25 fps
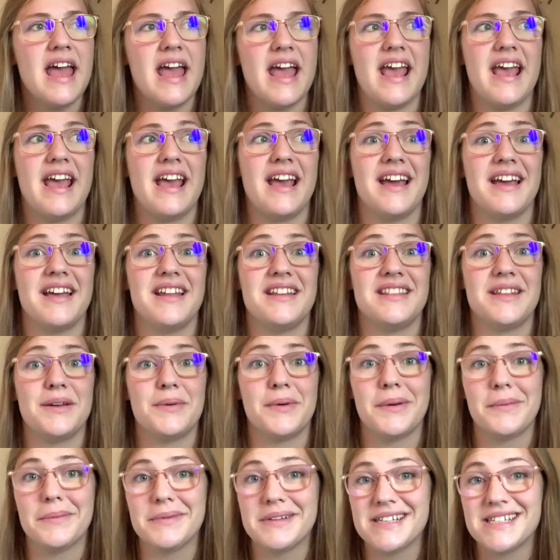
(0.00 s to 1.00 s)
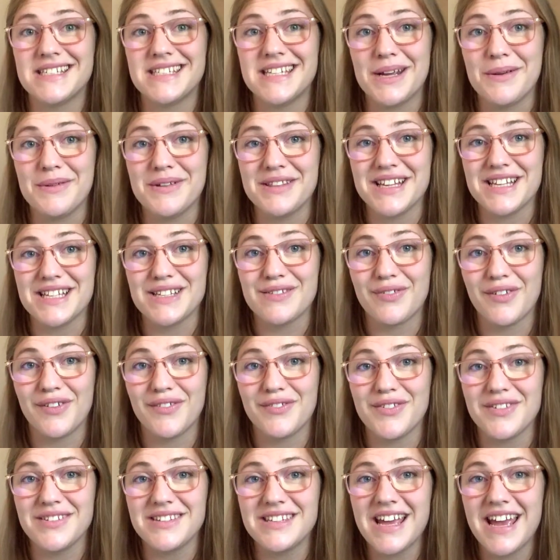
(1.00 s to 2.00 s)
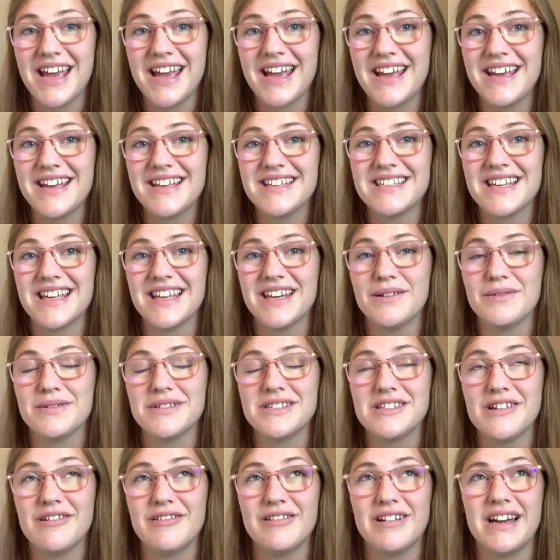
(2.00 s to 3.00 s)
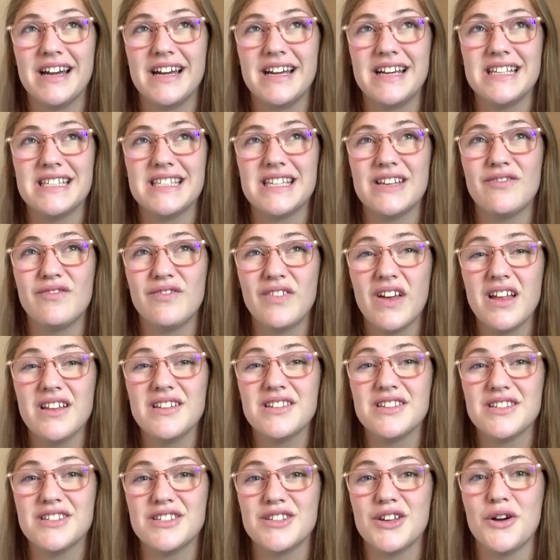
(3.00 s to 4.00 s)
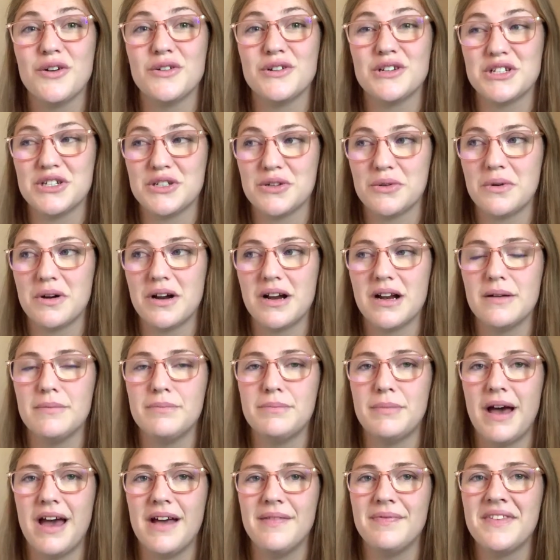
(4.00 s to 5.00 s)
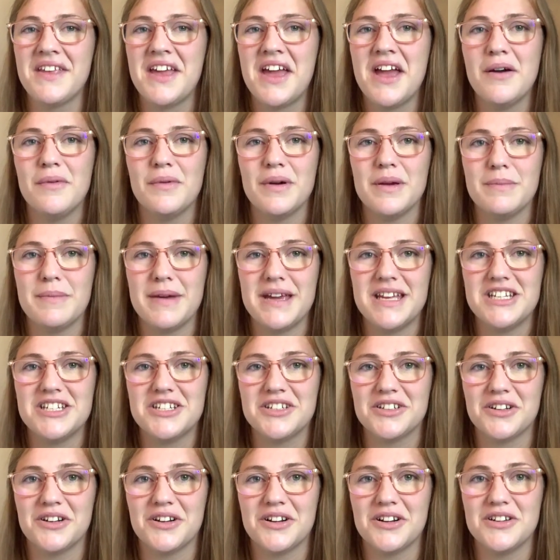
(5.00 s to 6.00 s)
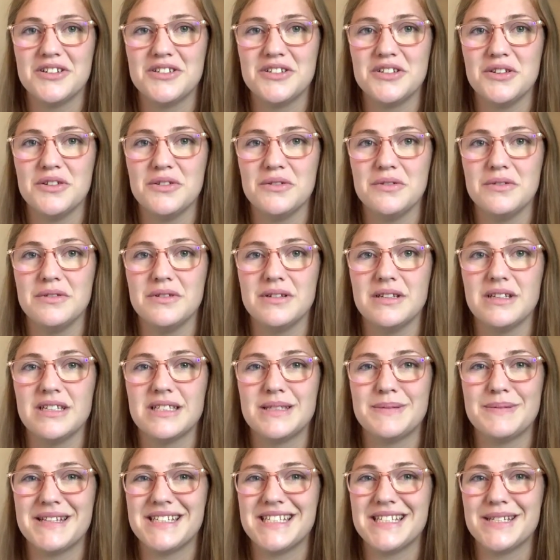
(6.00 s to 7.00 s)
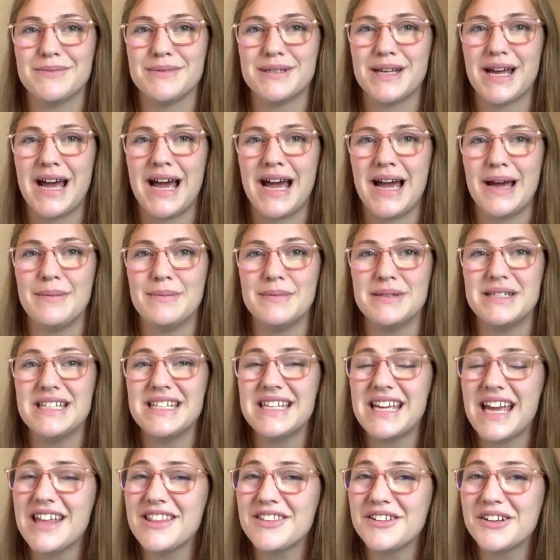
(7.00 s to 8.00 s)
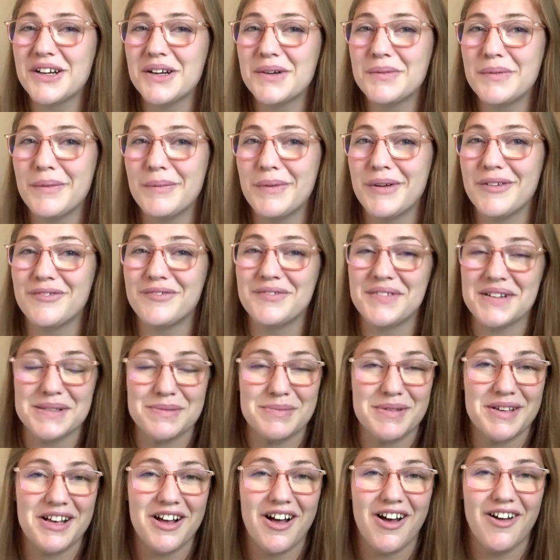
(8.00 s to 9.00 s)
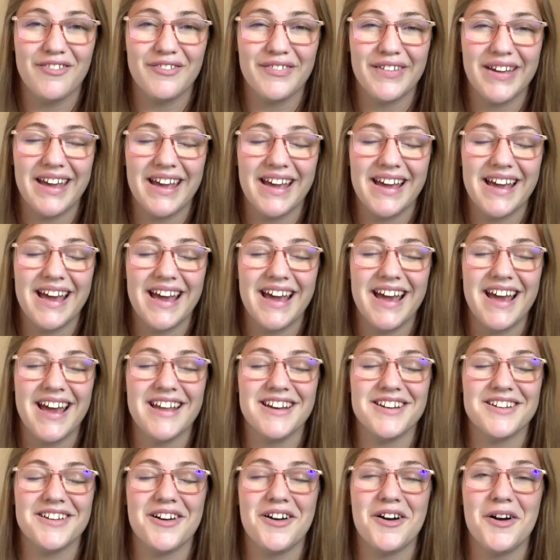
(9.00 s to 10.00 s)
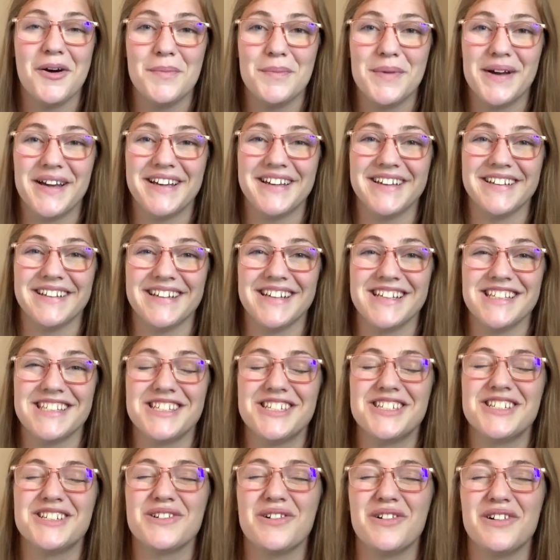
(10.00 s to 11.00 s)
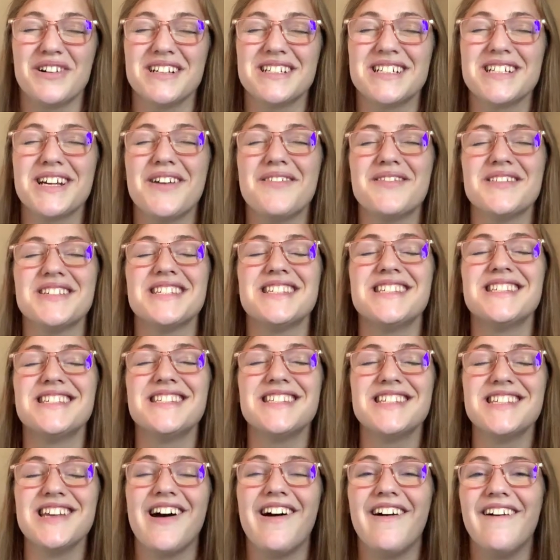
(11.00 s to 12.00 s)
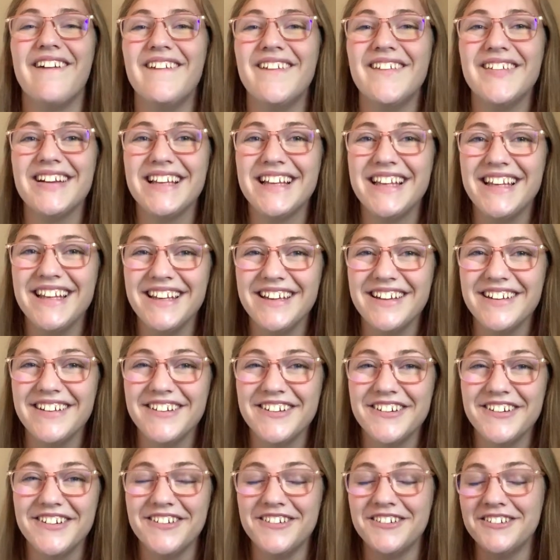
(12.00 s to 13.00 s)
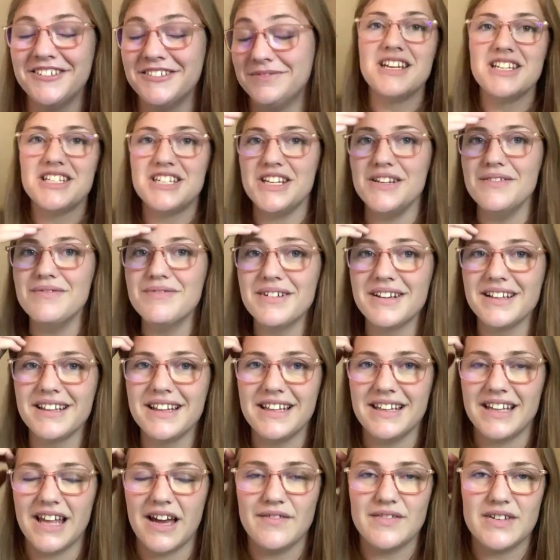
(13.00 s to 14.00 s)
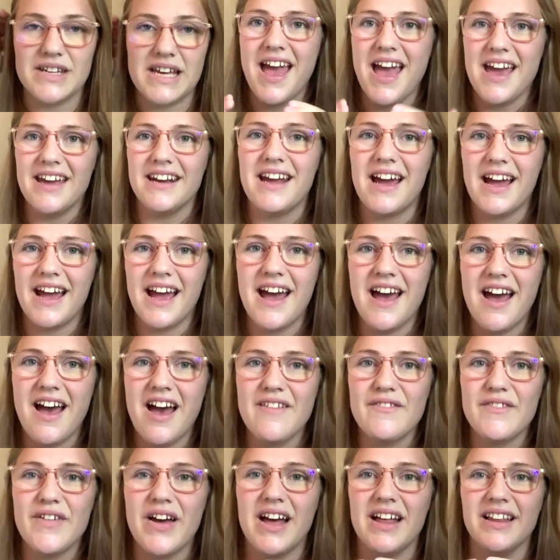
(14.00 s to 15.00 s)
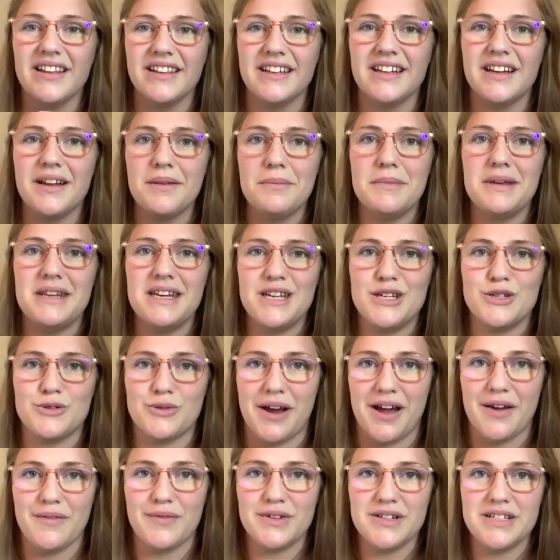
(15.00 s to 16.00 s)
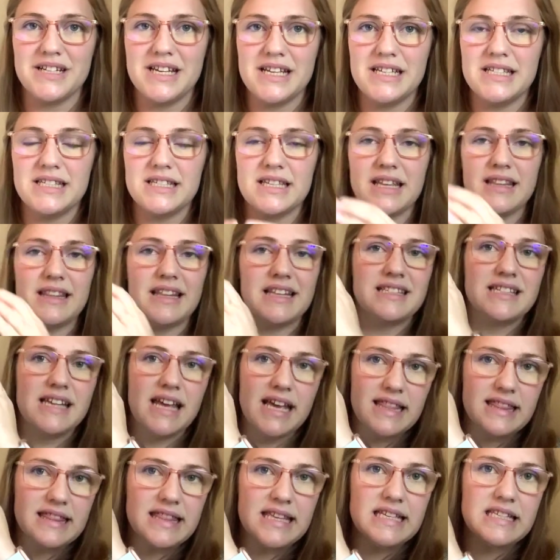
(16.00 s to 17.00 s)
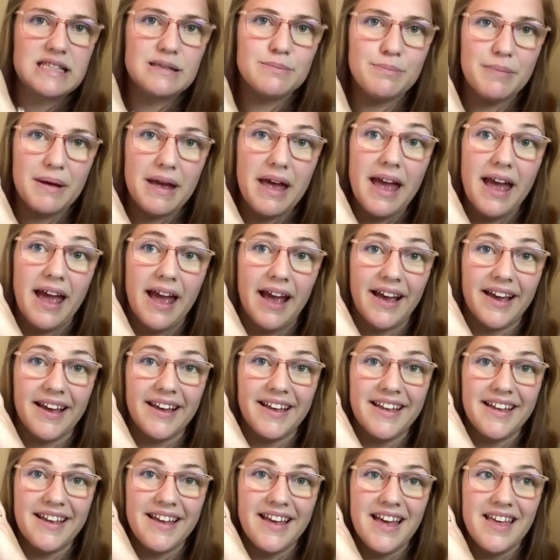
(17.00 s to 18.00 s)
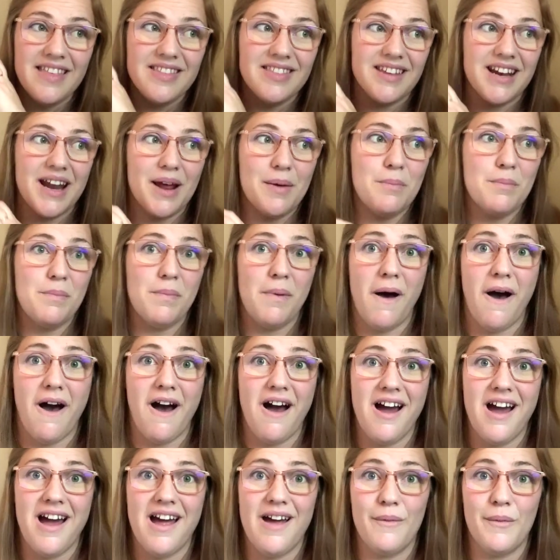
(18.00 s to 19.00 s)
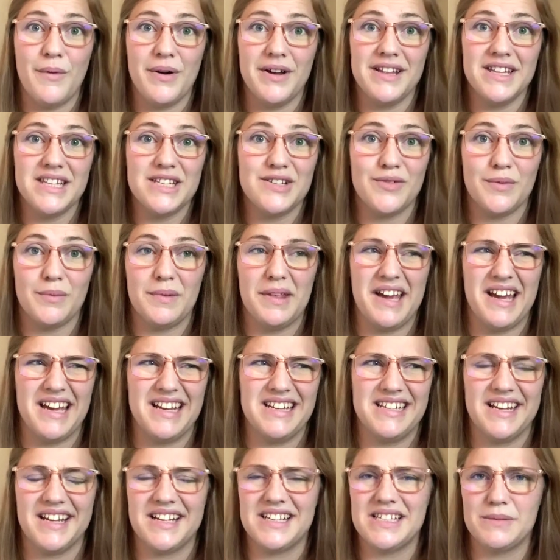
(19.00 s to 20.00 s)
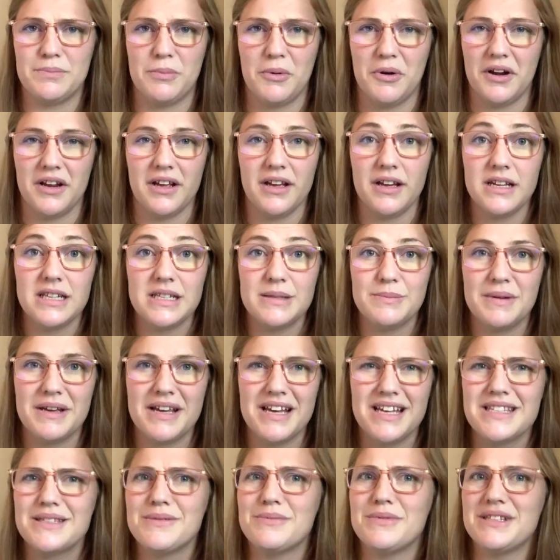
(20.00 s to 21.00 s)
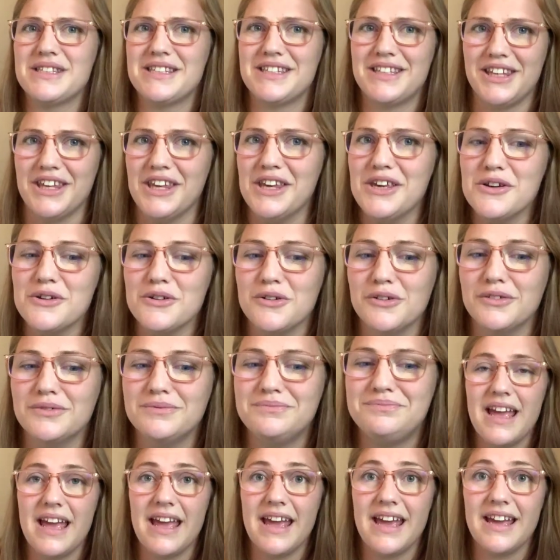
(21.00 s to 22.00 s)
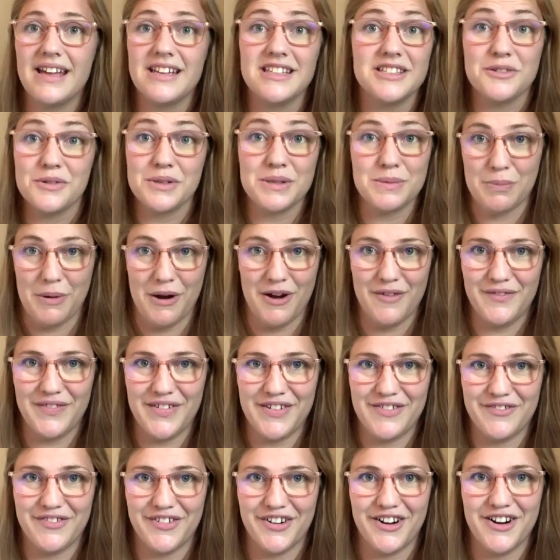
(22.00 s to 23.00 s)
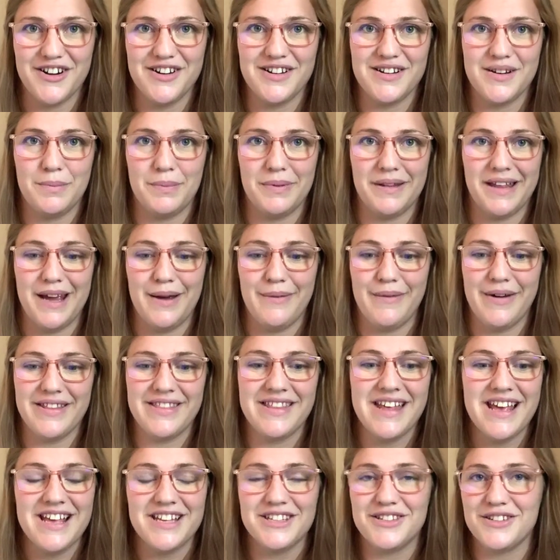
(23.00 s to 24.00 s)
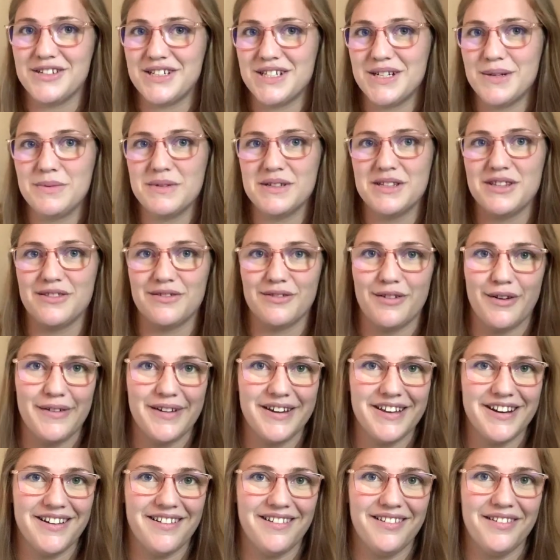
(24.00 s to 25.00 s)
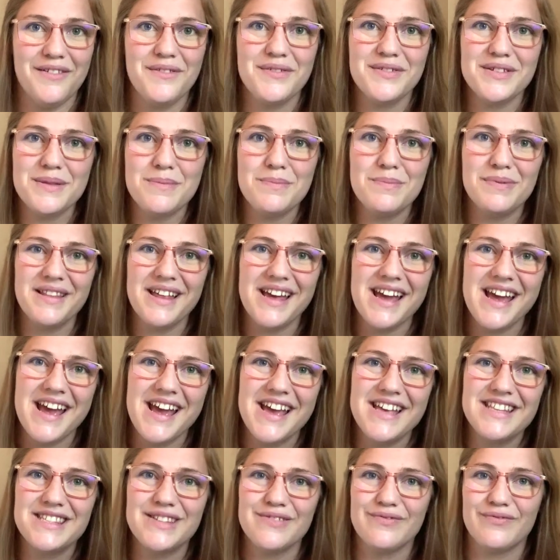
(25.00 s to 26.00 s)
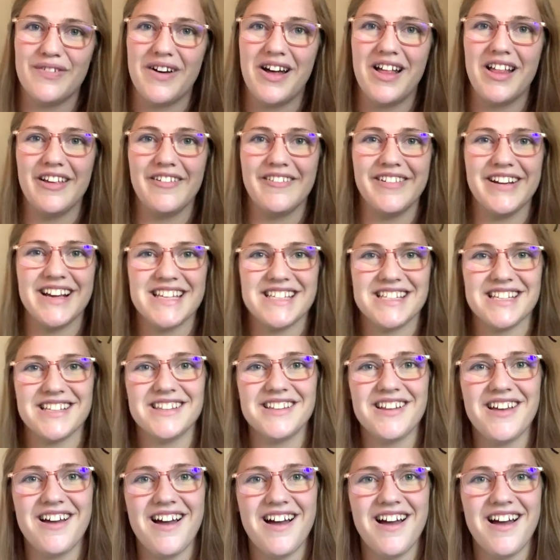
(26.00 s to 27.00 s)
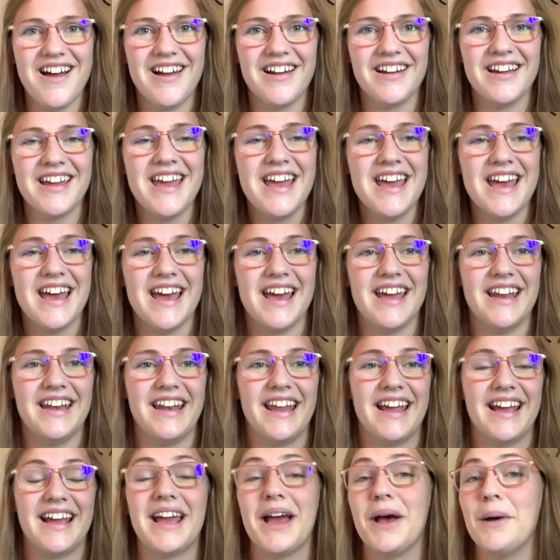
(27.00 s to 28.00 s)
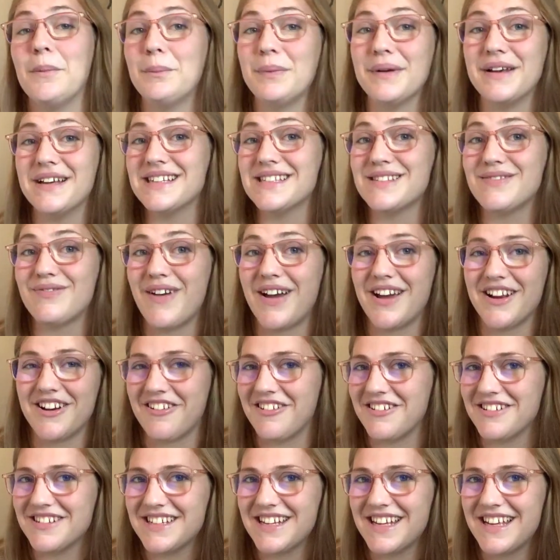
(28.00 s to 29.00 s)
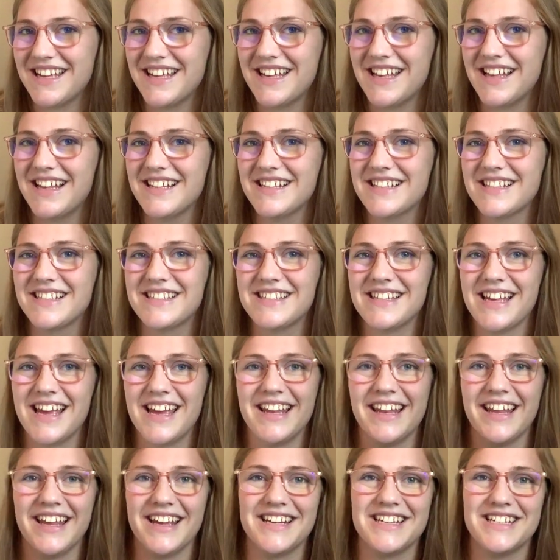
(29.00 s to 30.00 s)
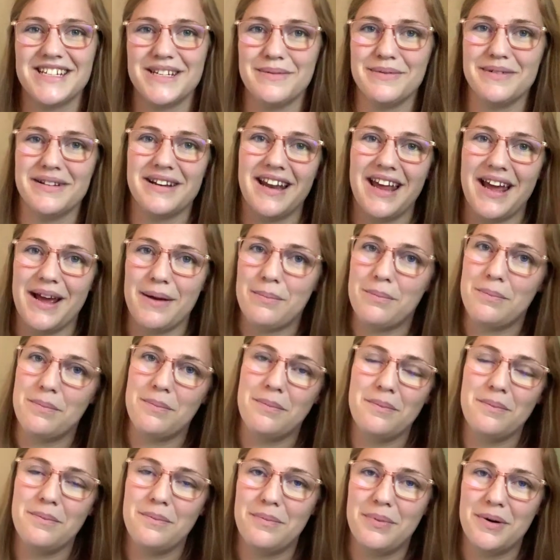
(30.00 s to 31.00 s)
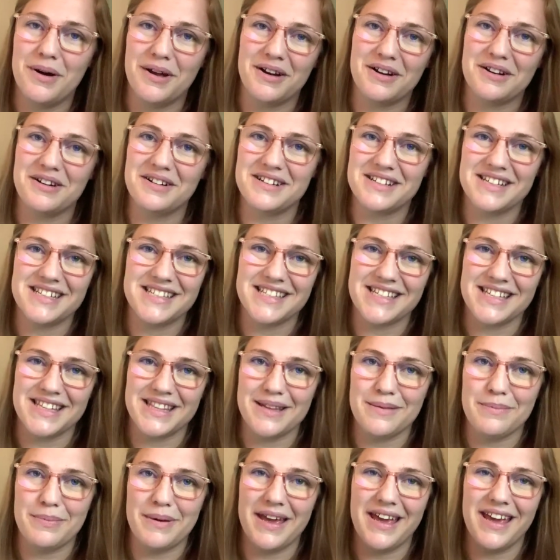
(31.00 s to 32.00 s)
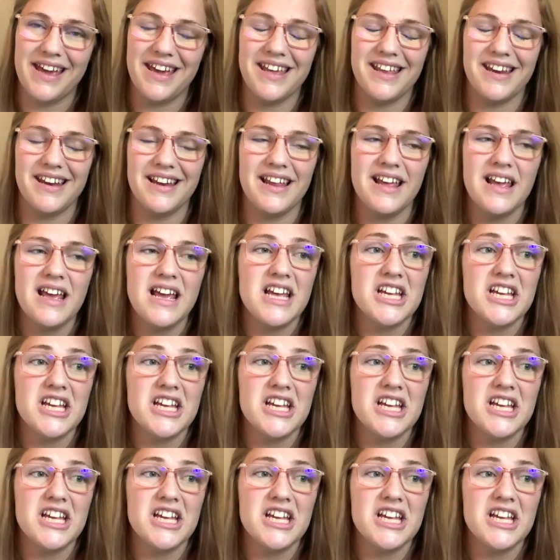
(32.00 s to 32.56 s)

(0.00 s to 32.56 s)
and they were able to stay with us for a few days and it was so nice. It felt so short, but we made sure to spend some time together. We went frisbee golfing and oh my goodness, Georgia was so cute. She really loved it. And I have a little mini driver disc that's like this big that I bought once from like a Dick's Sporting Goods because it was cute. And so it was perfect for her to play with. So she was throwing it all over the place and following us along and like helping us find our discs. And like she would like put her disc in the pin.